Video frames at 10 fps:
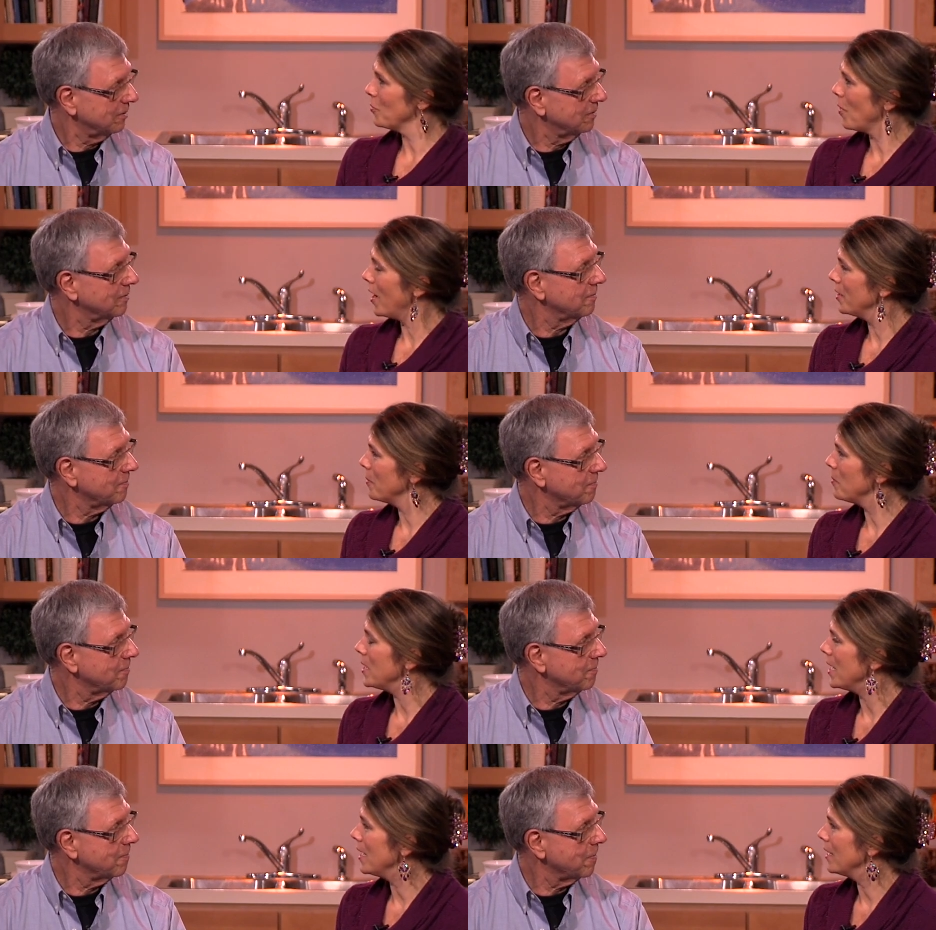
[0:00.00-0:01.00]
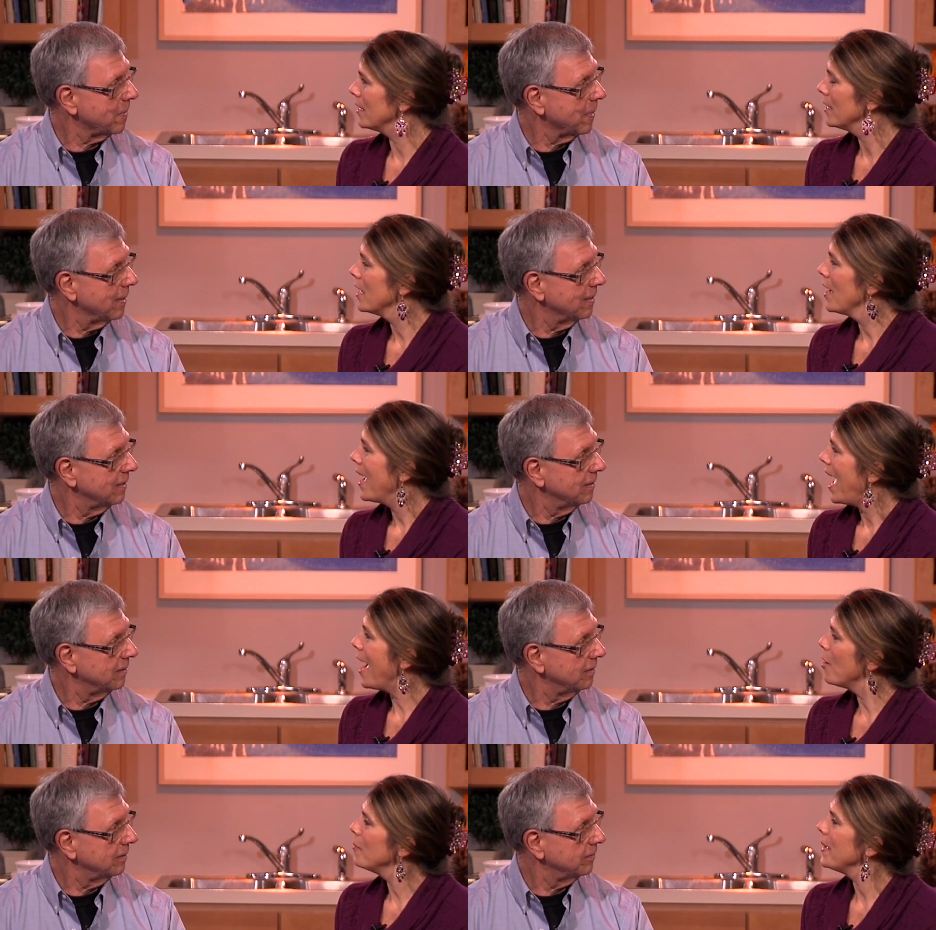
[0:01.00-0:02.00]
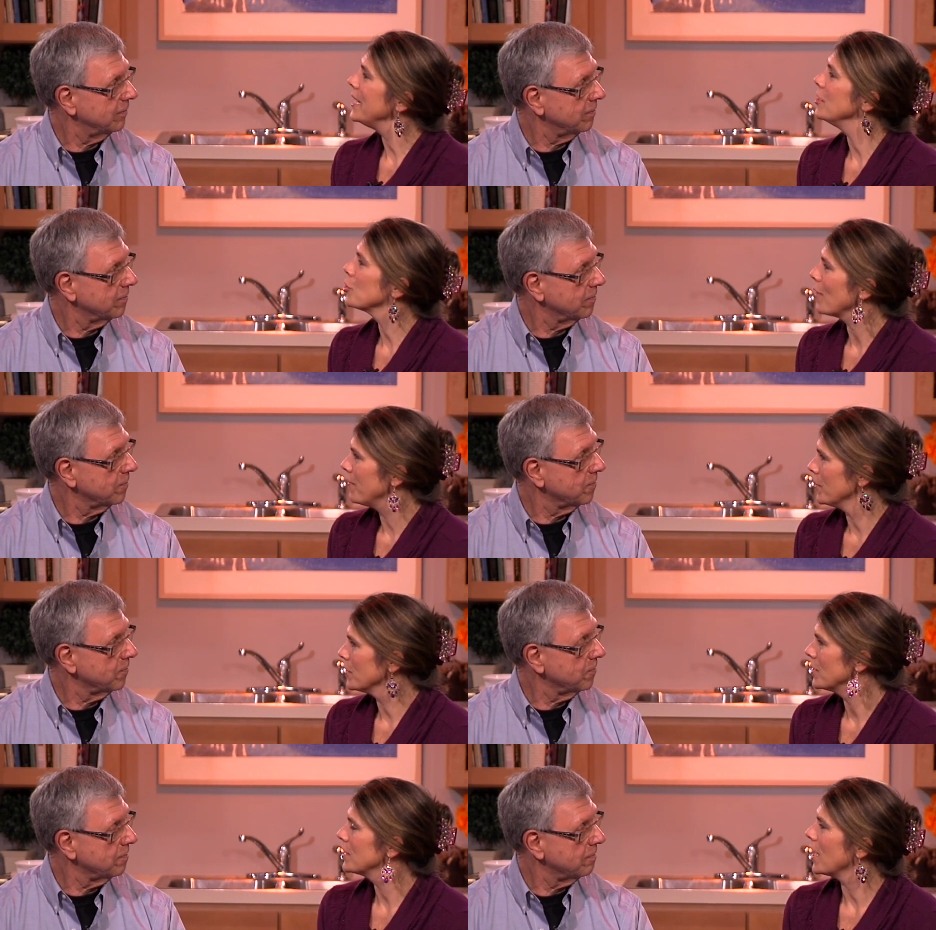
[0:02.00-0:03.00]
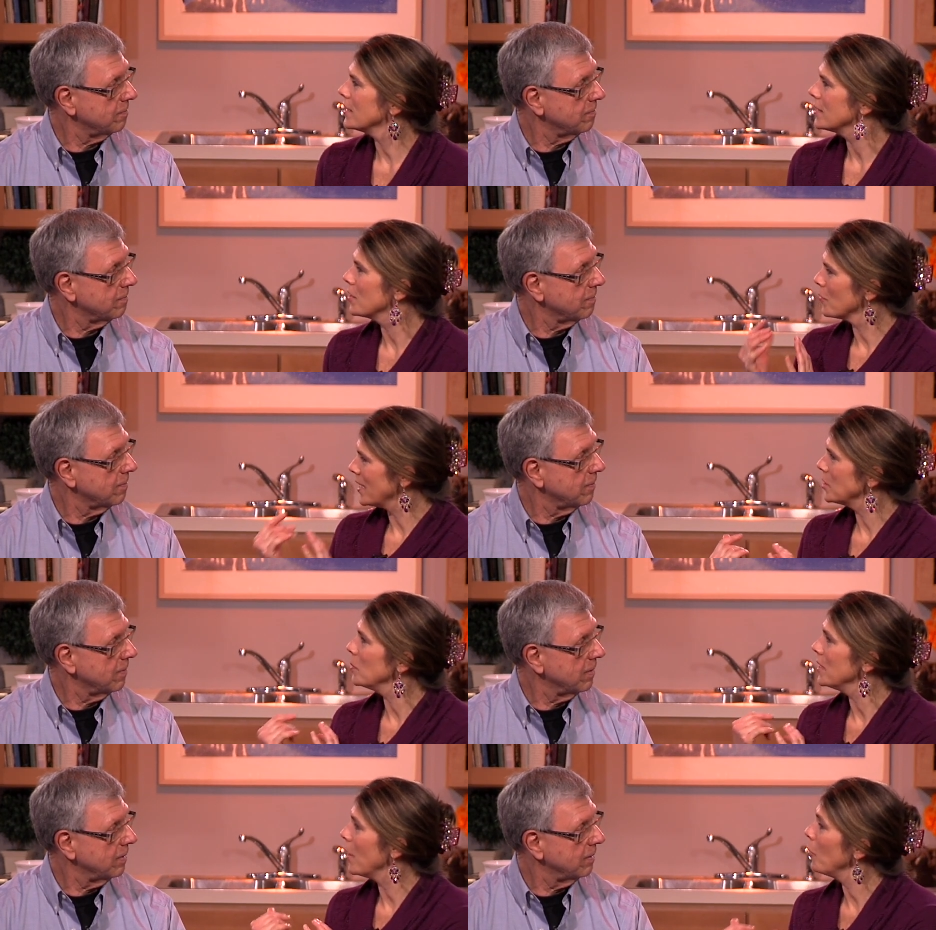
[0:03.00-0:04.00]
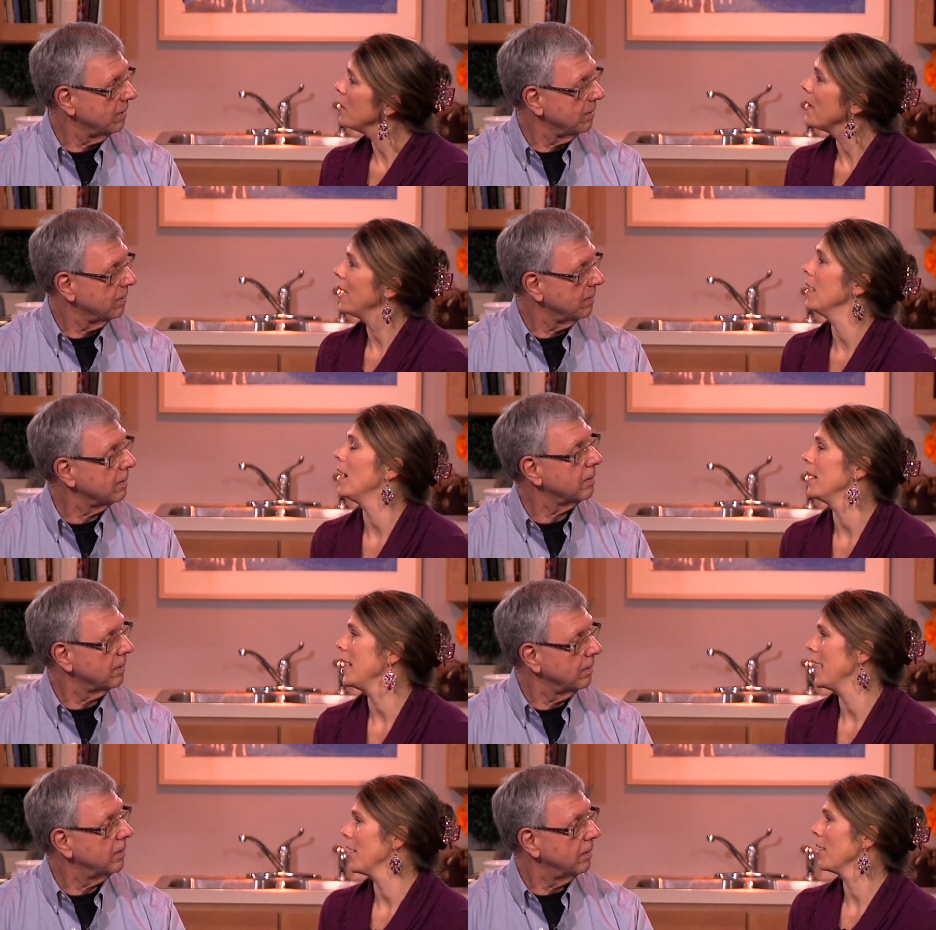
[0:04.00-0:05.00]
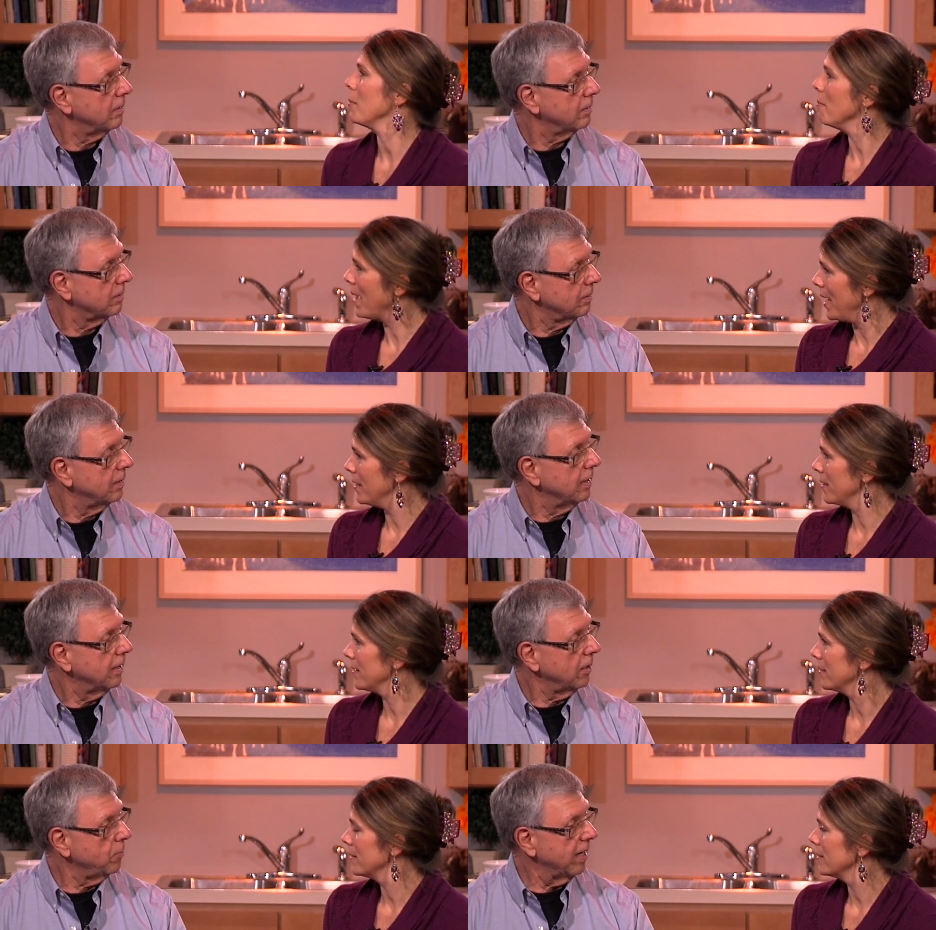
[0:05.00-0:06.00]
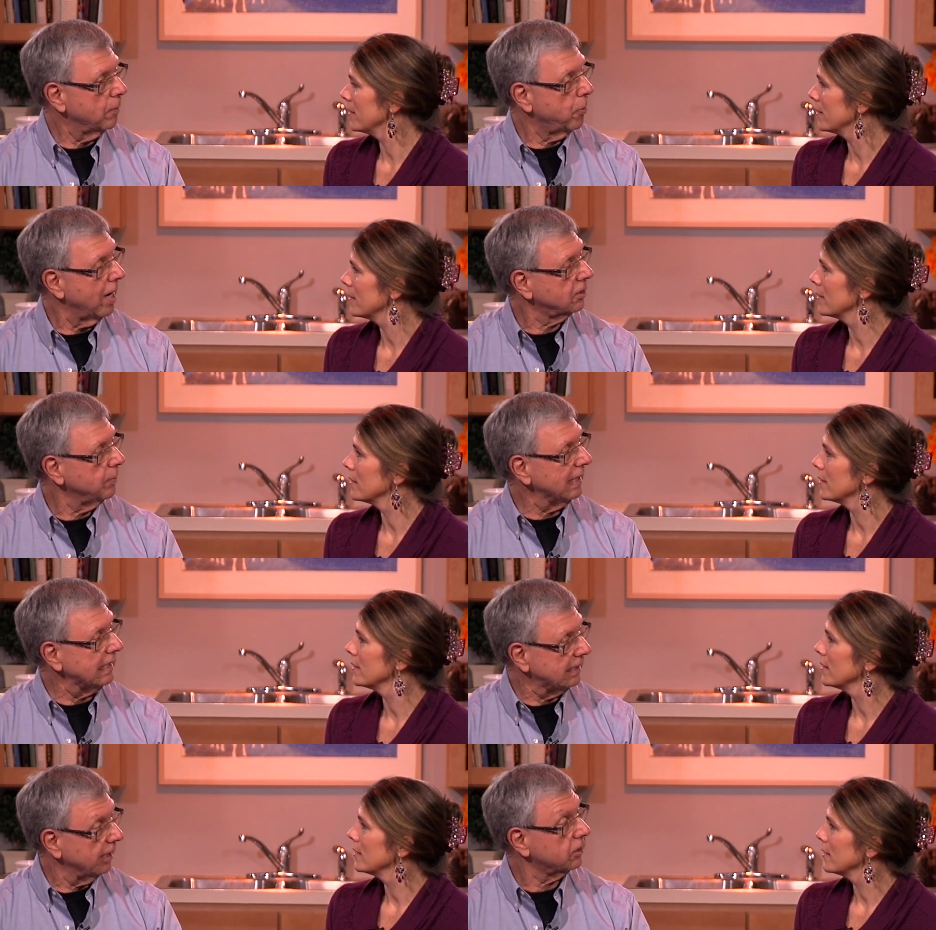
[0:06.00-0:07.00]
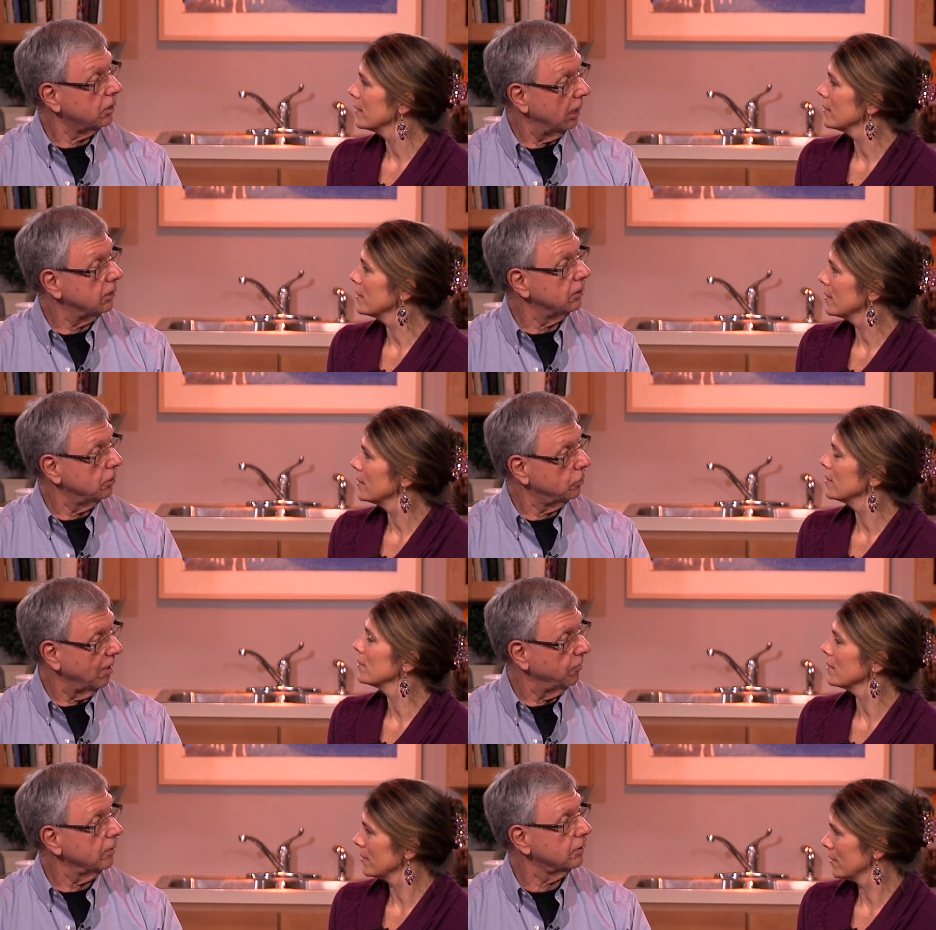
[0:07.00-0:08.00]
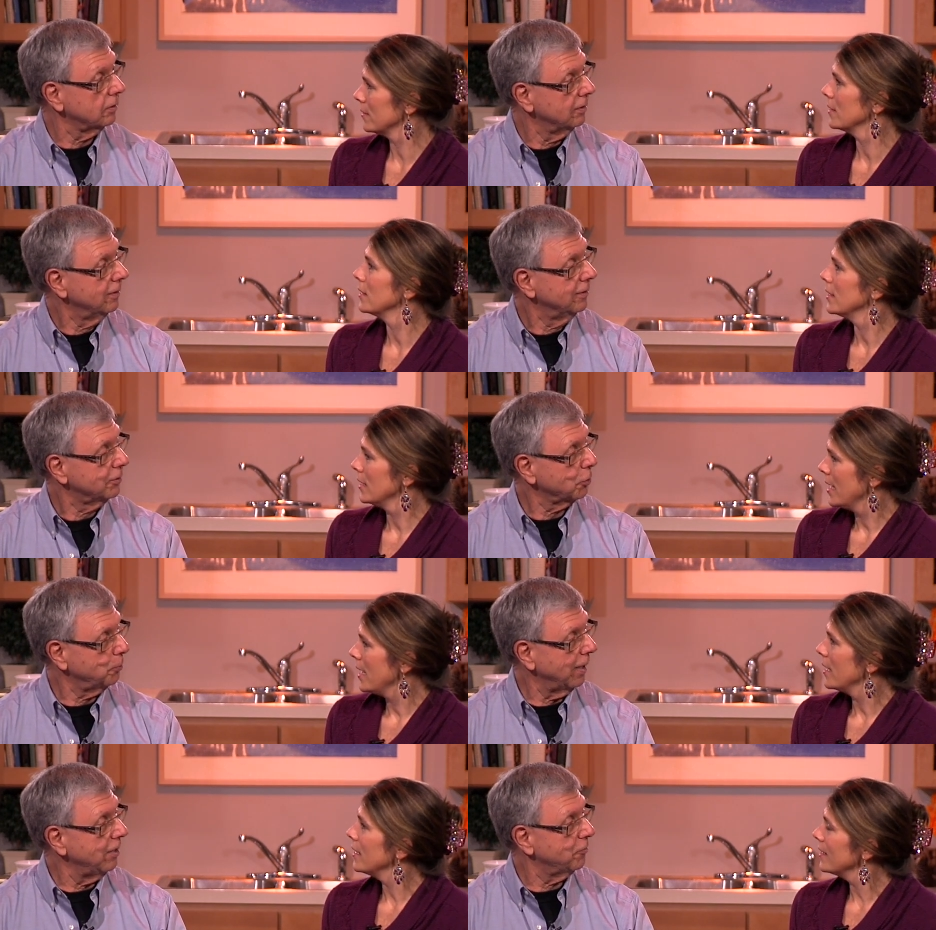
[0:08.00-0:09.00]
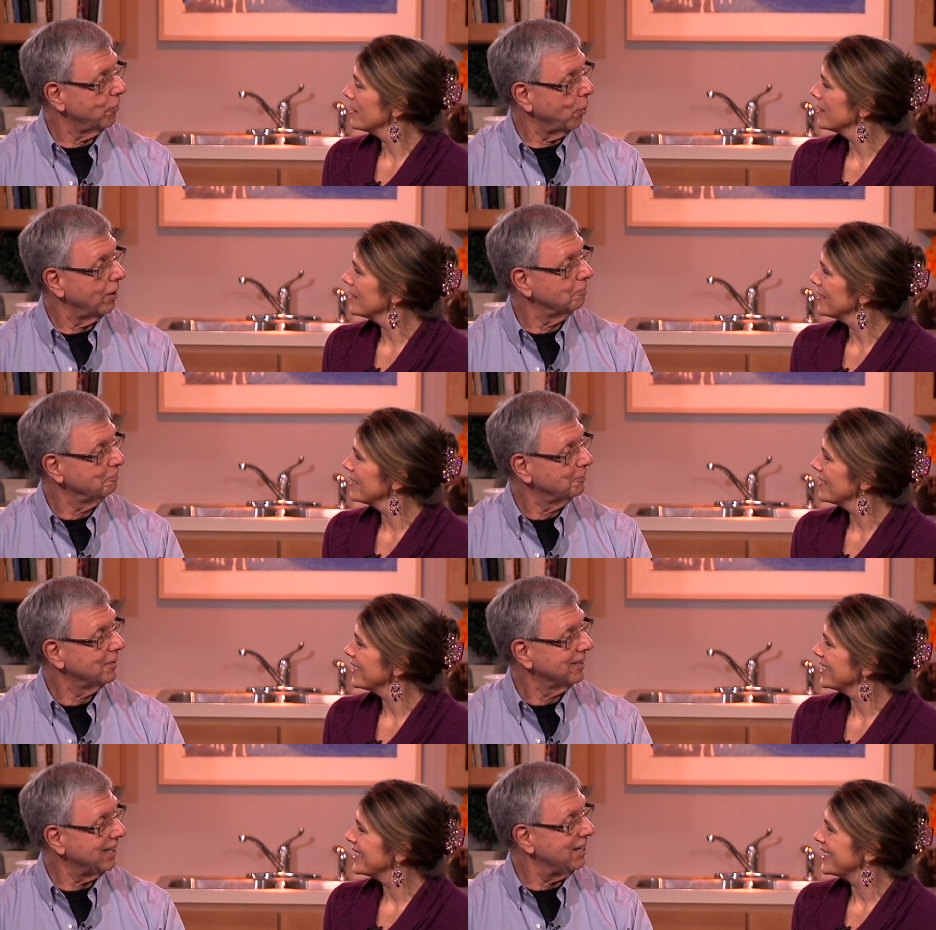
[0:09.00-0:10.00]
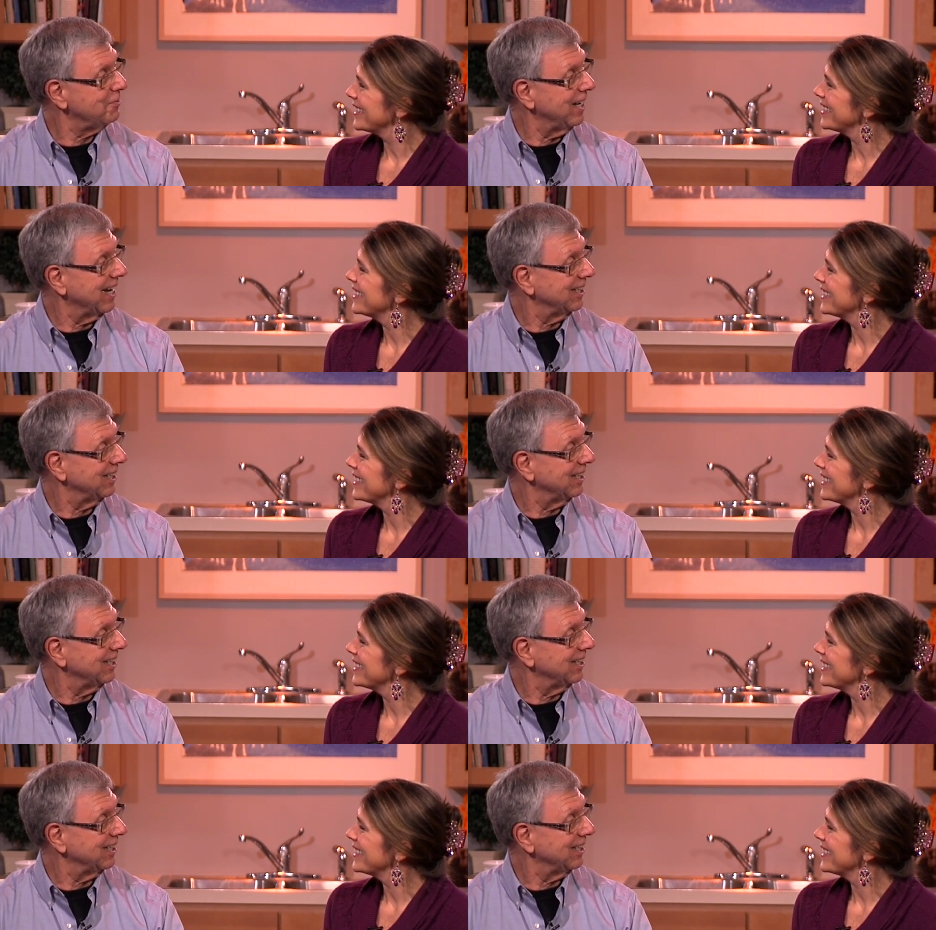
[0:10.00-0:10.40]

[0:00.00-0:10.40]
Speaker 1: One being, how many truffles does the recipe that we made on air make?
Speaker 2: It'll make approximately six dozen truffles. So plenty for the evening